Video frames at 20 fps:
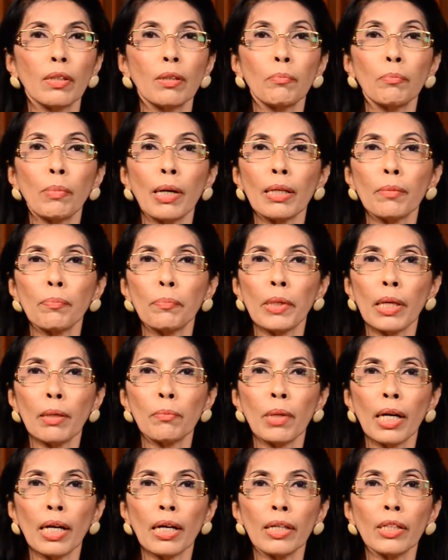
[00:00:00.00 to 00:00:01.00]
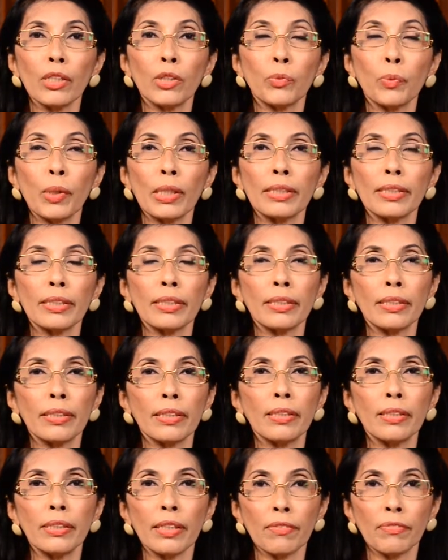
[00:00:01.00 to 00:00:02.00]
by PMI
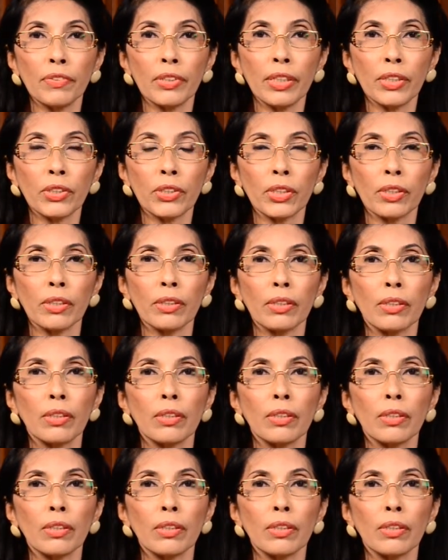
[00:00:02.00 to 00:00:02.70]
2013 definition.